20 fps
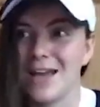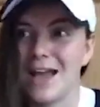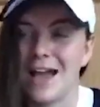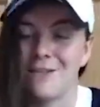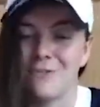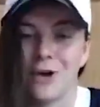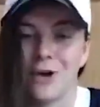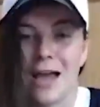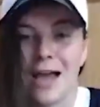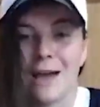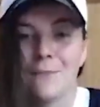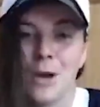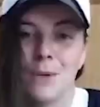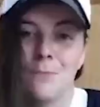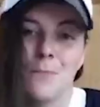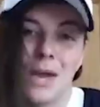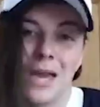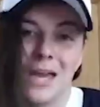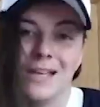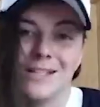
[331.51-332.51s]
am I
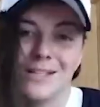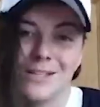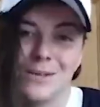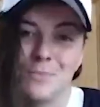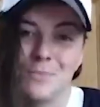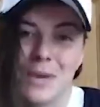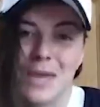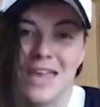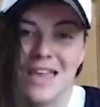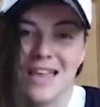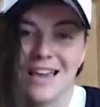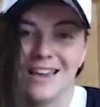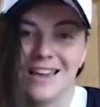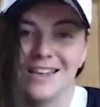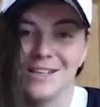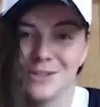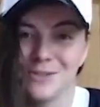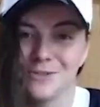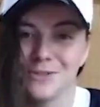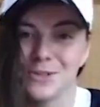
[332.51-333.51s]
made to be an
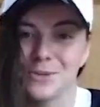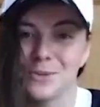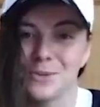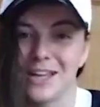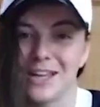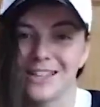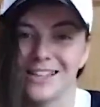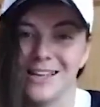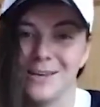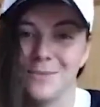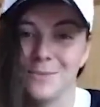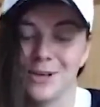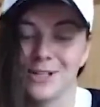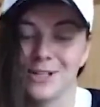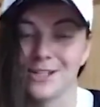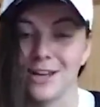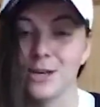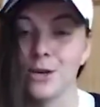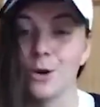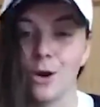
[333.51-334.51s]
individual athlete, because
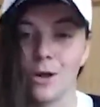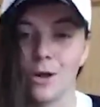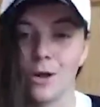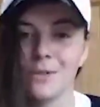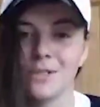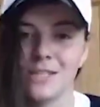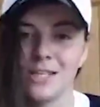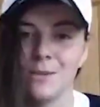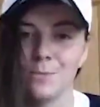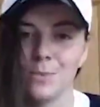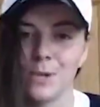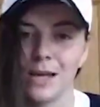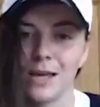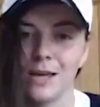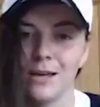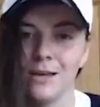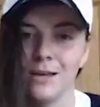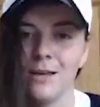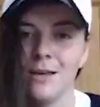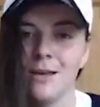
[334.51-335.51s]
I know I'm a team
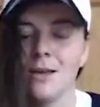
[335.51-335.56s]
player,